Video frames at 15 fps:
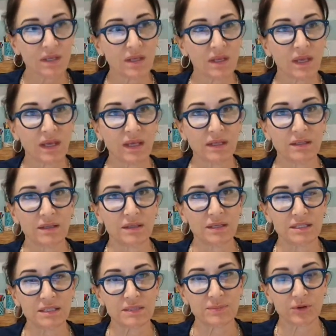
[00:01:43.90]
And the
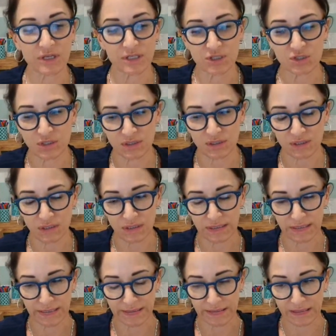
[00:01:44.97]
inspiration
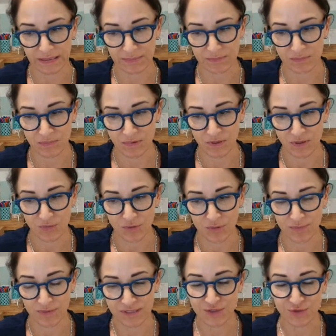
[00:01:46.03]
came
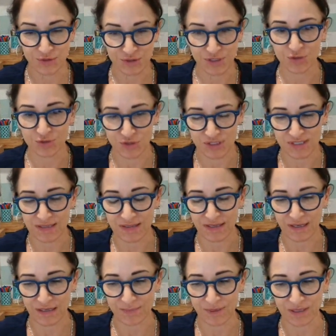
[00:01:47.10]
from, it's interesting you just said
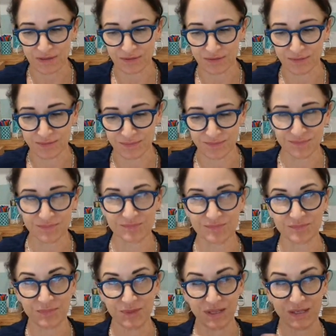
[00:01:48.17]
that about
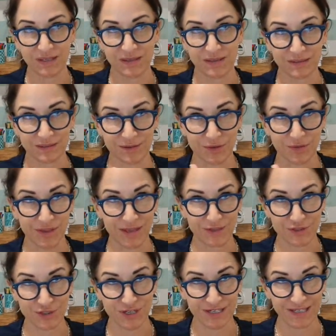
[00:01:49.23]
being all that
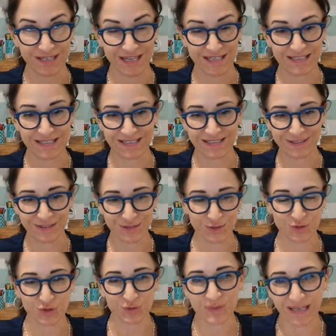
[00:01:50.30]
shiny candy on
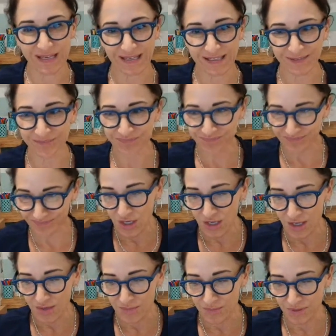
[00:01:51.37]
social media,
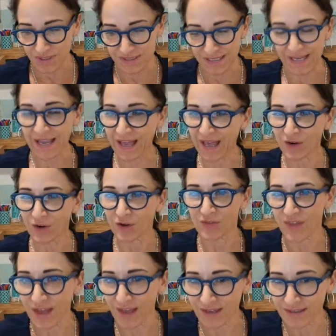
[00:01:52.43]
because I had all
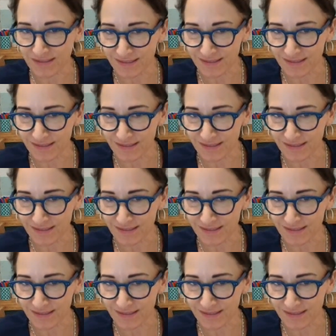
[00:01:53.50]
that.